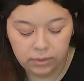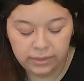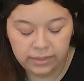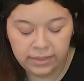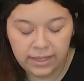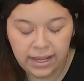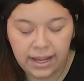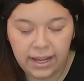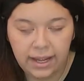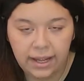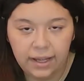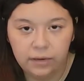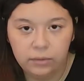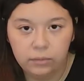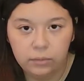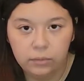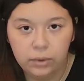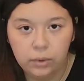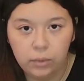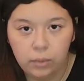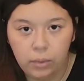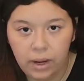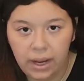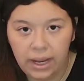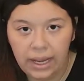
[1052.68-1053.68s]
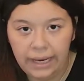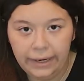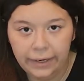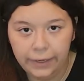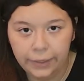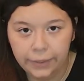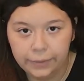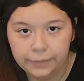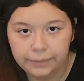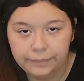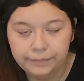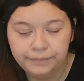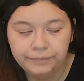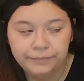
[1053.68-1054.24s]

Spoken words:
that require